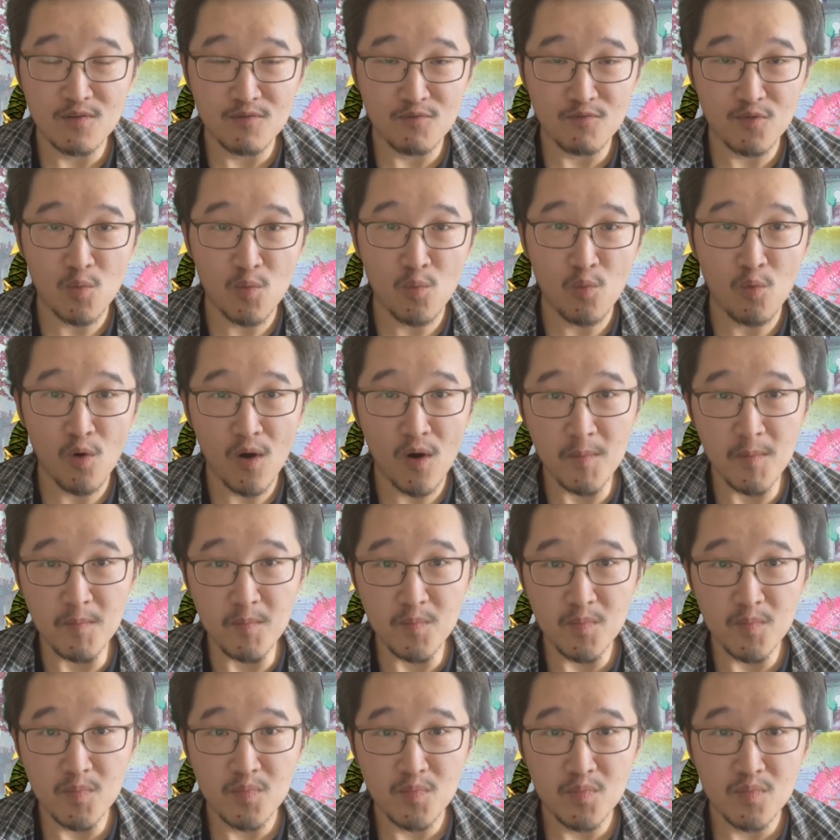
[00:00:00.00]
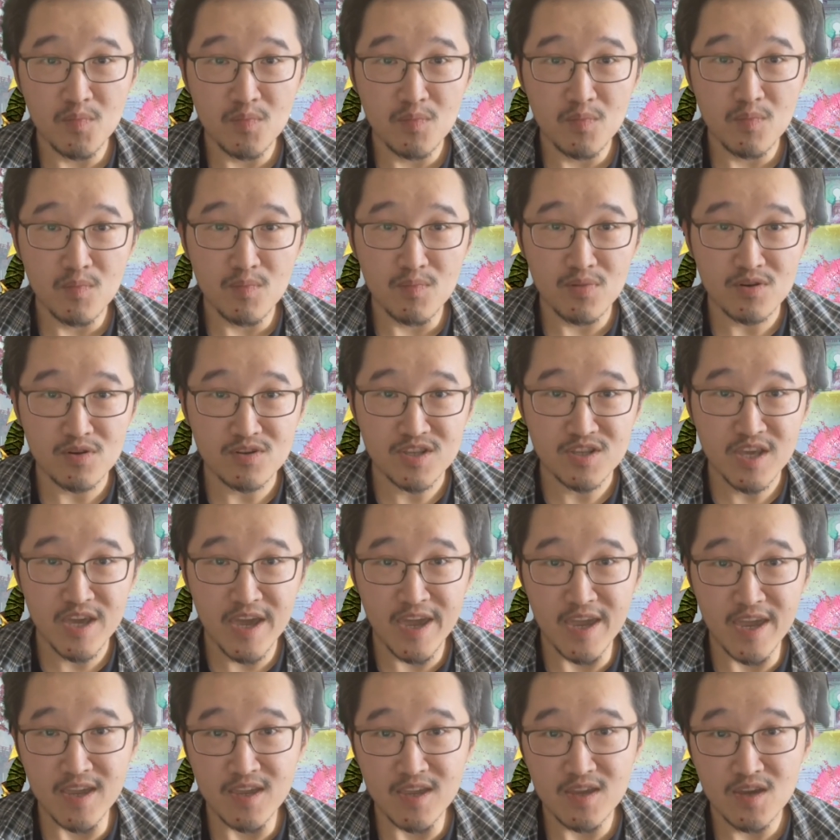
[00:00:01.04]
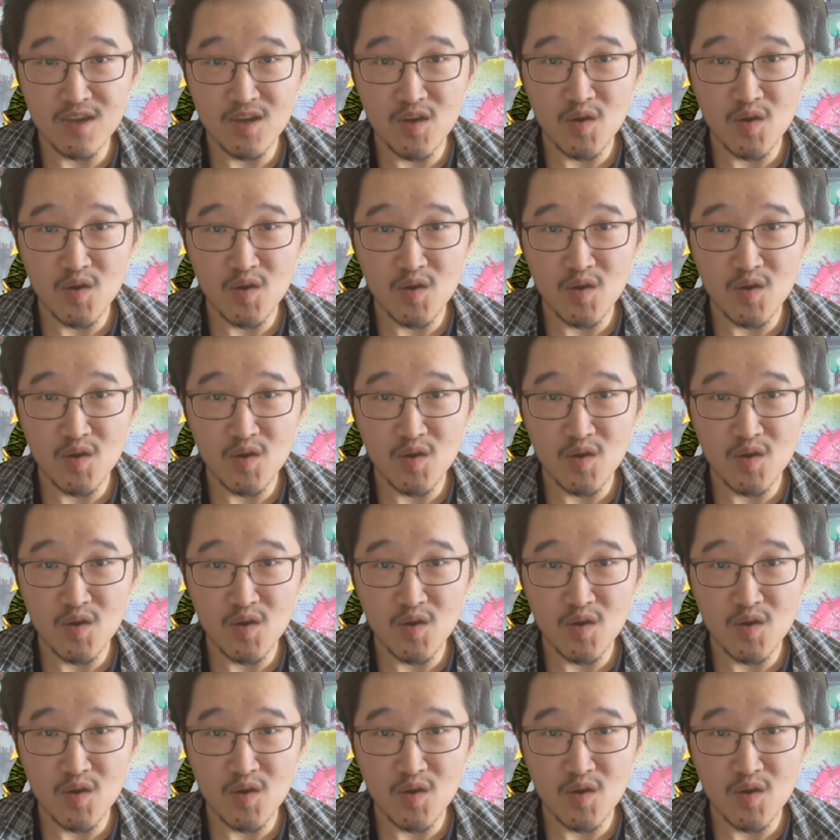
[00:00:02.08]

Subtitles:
from 1 per day